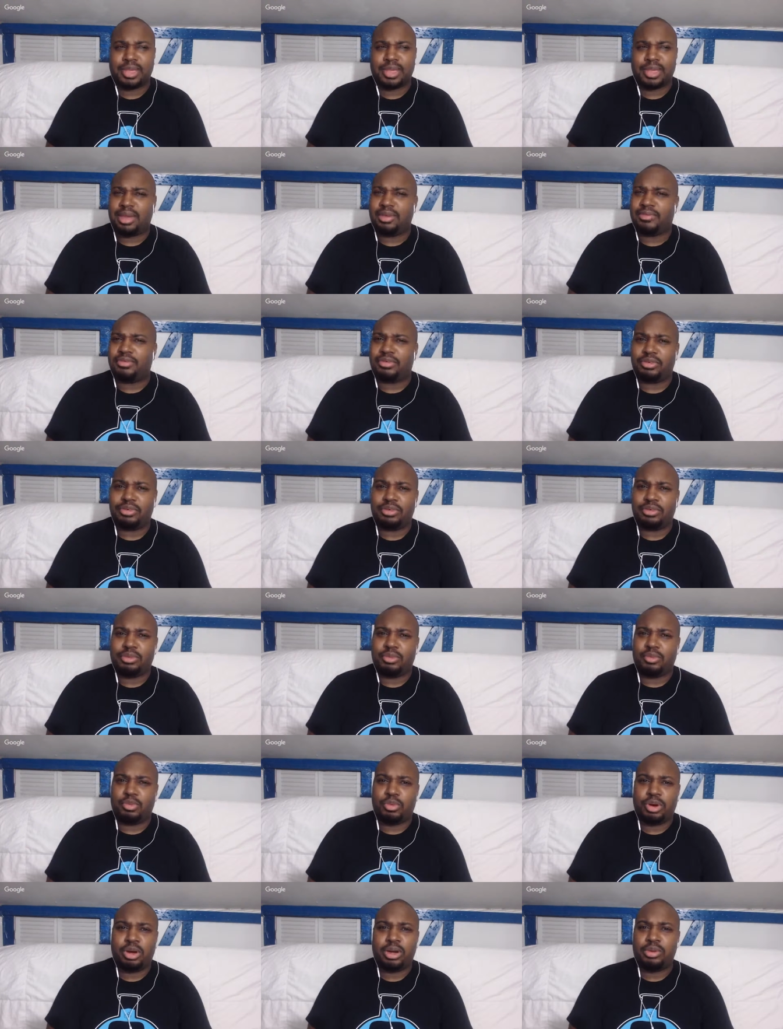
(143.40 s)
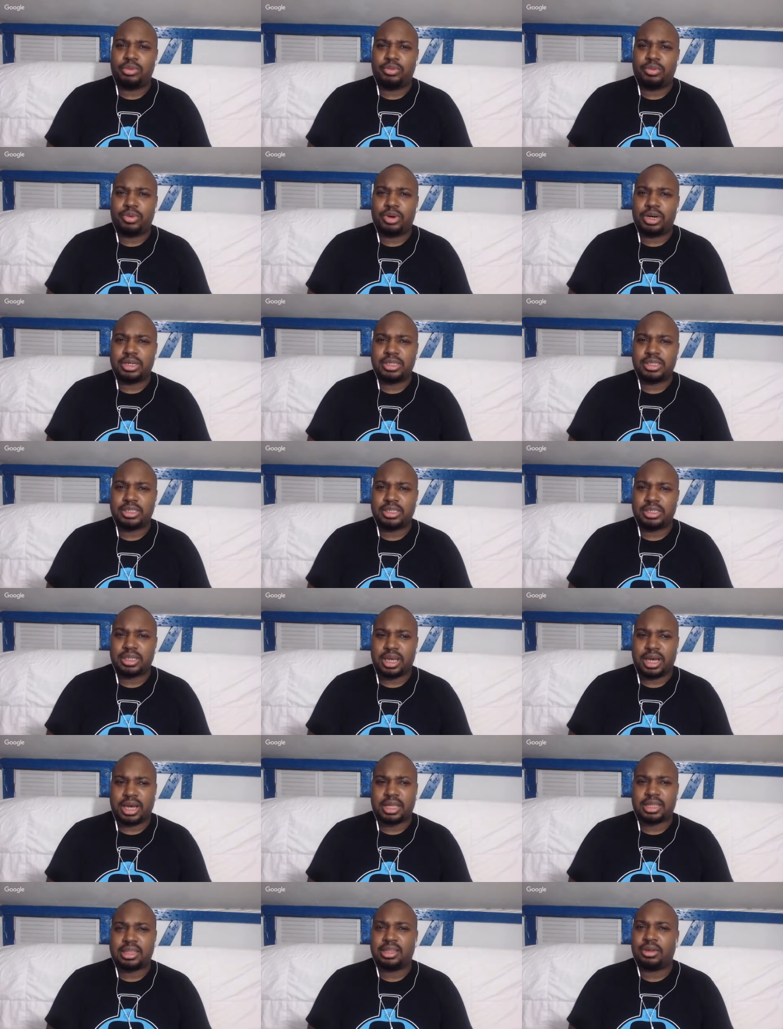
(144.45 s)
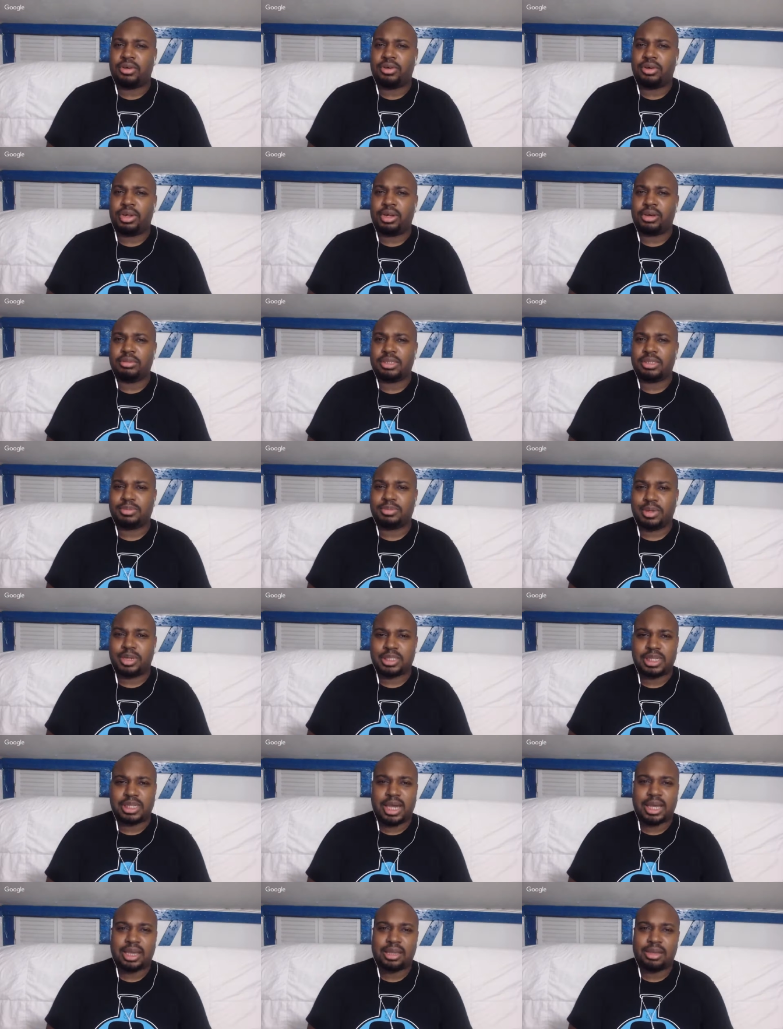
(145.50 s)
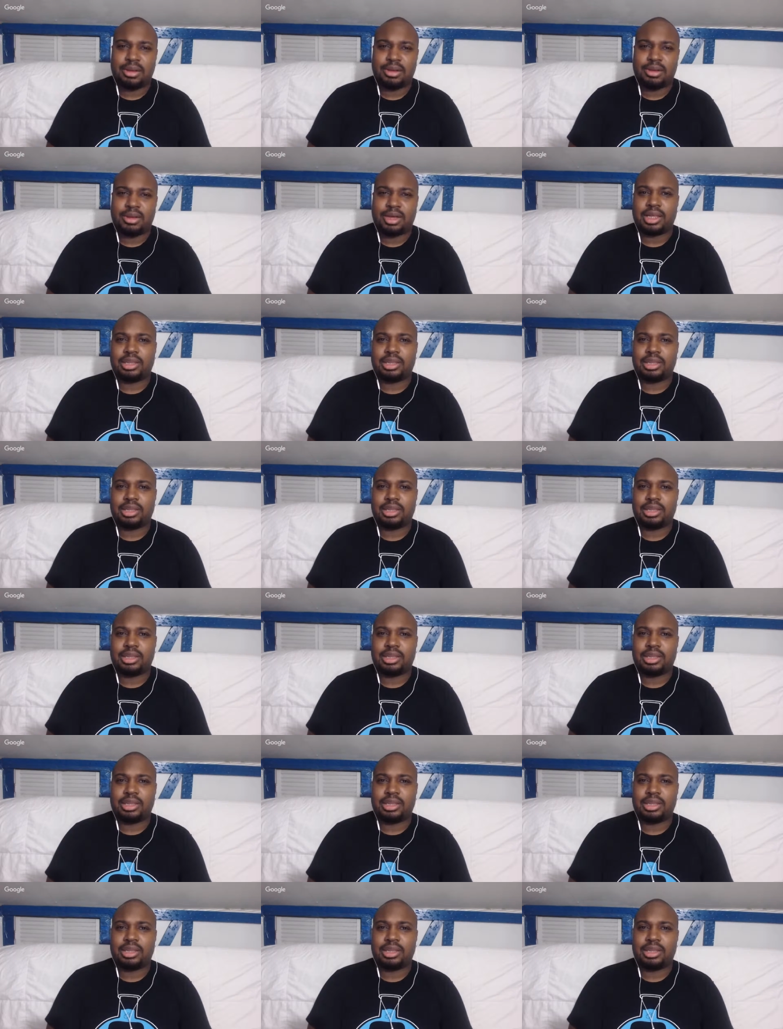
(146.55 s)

hey, for what it was, I thought it was spectacular.